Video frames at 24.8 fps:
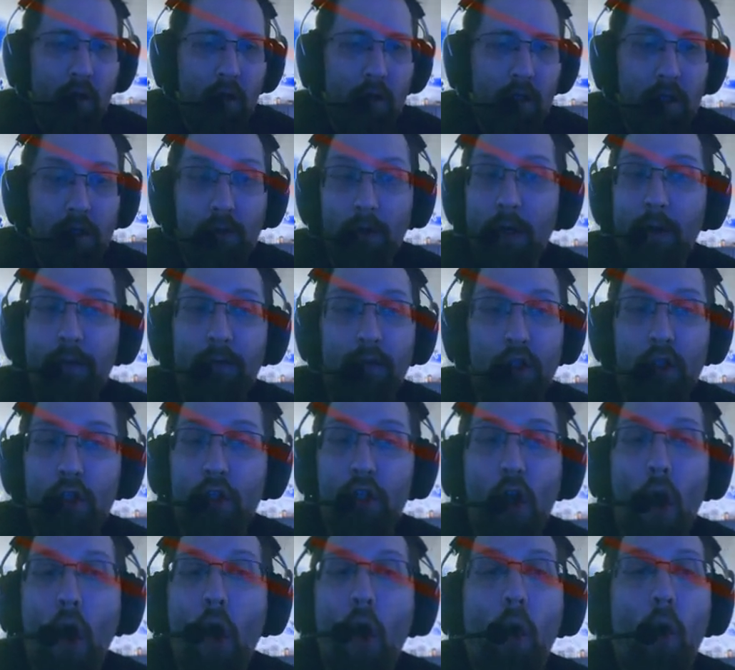because we have
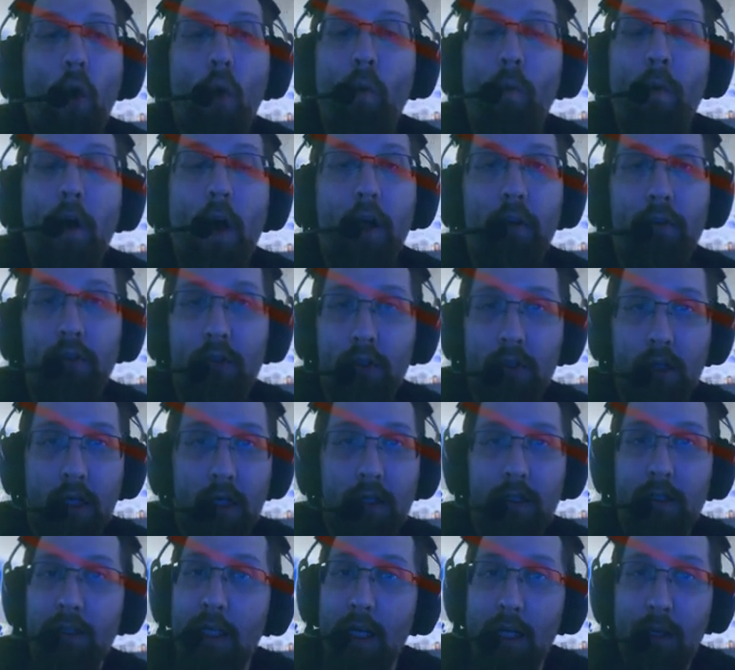so much
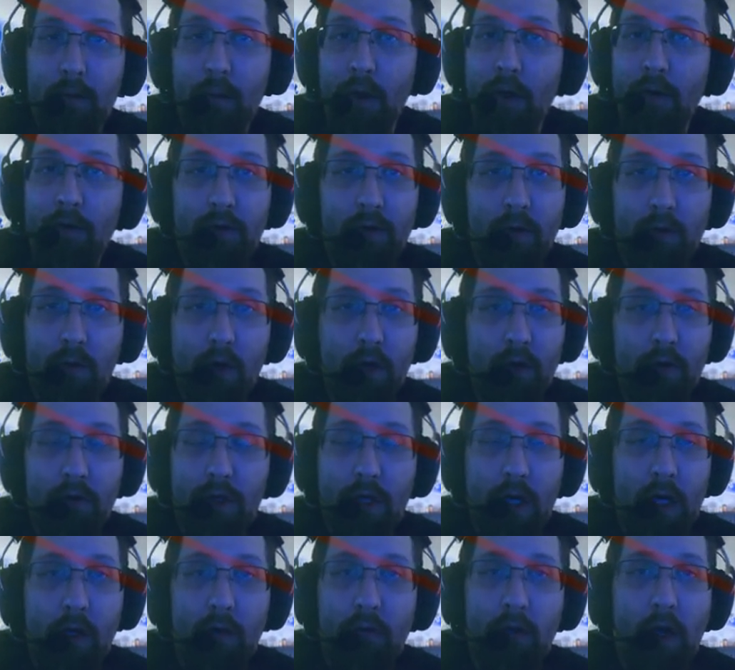excitement for
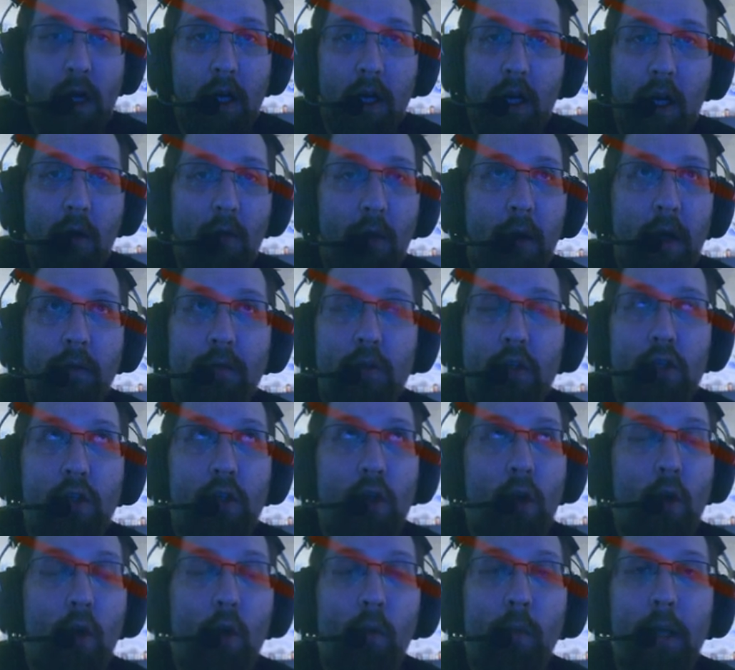Mojang right now. We have
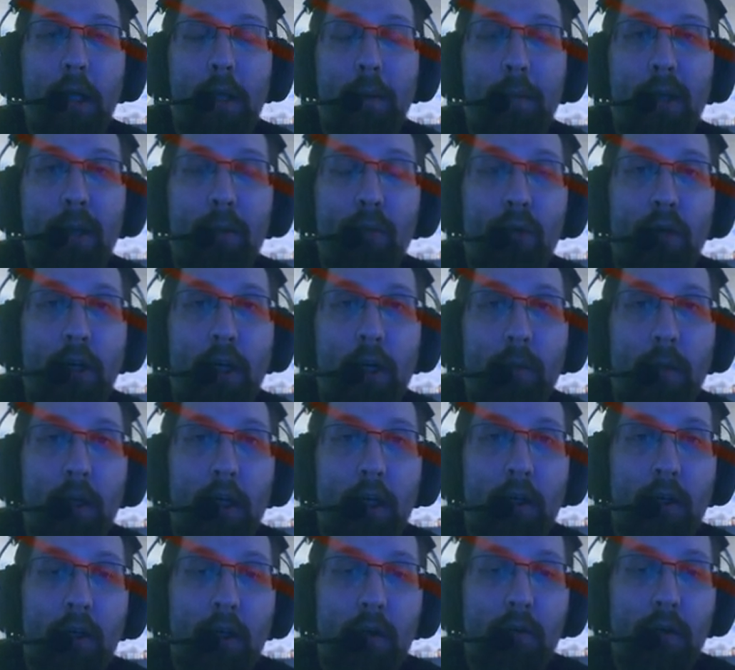so many people coming
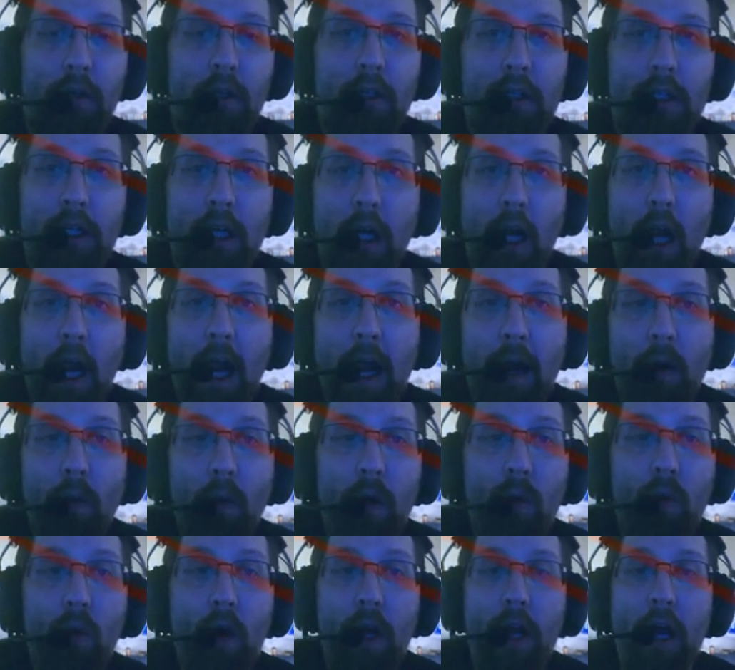into the community saying, "Hey,
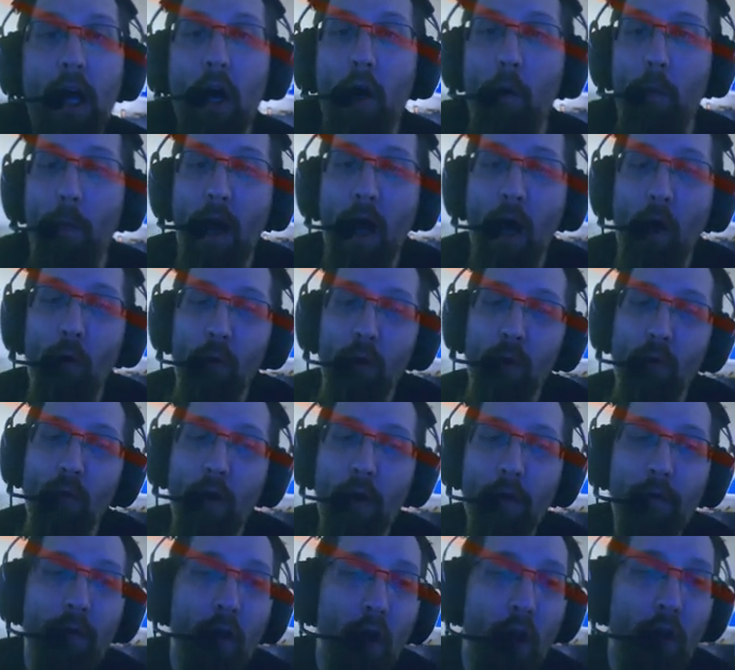we want to help out. We
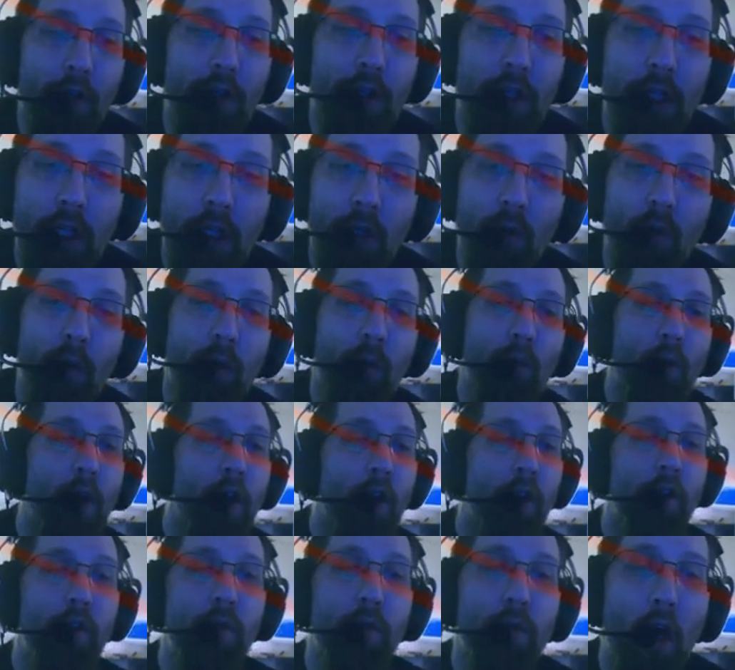want to volunteer. We
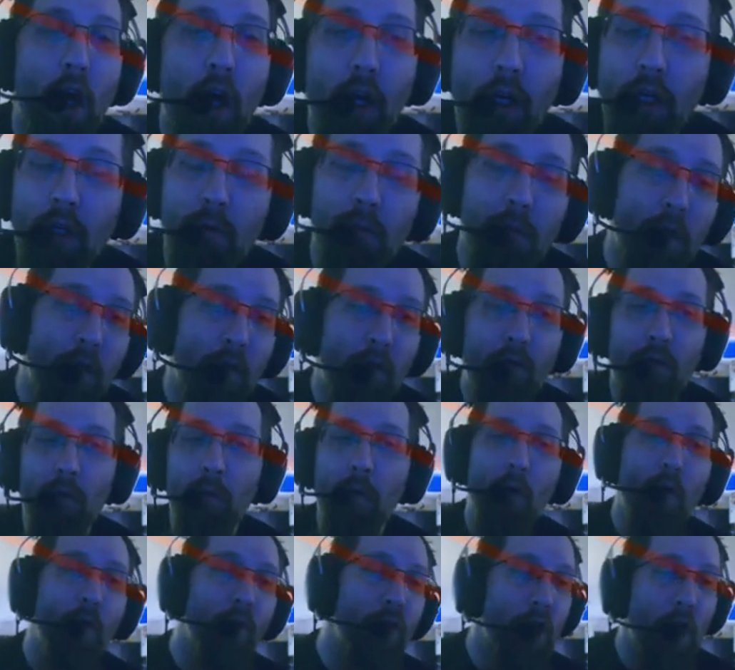want to do documents for
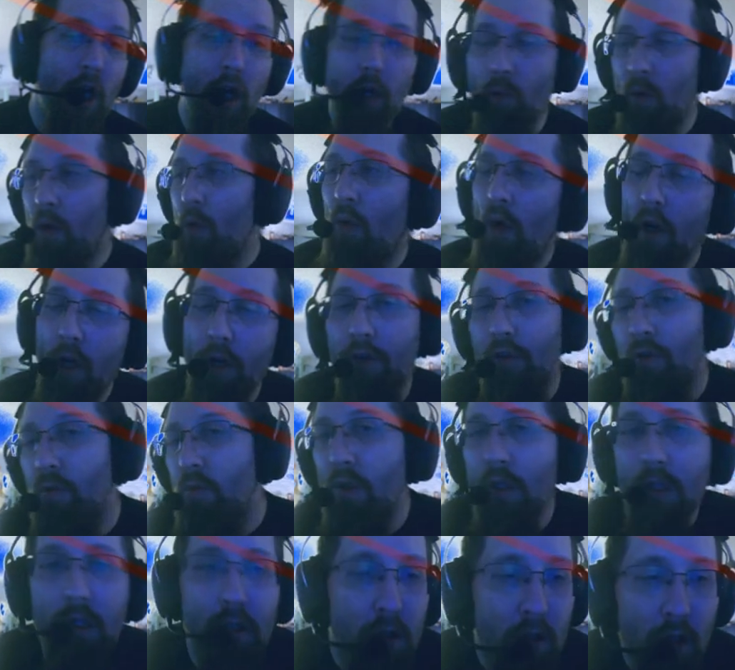Mojang. We want to do
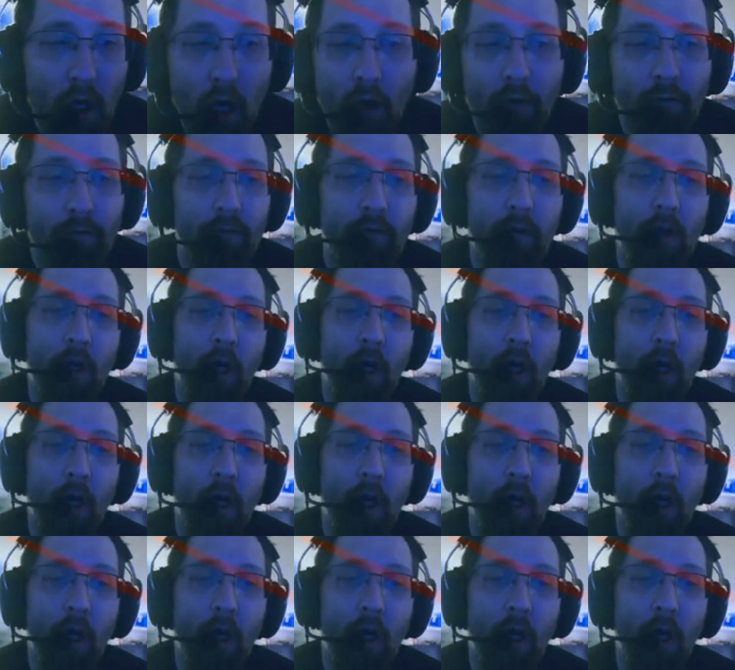this stuff."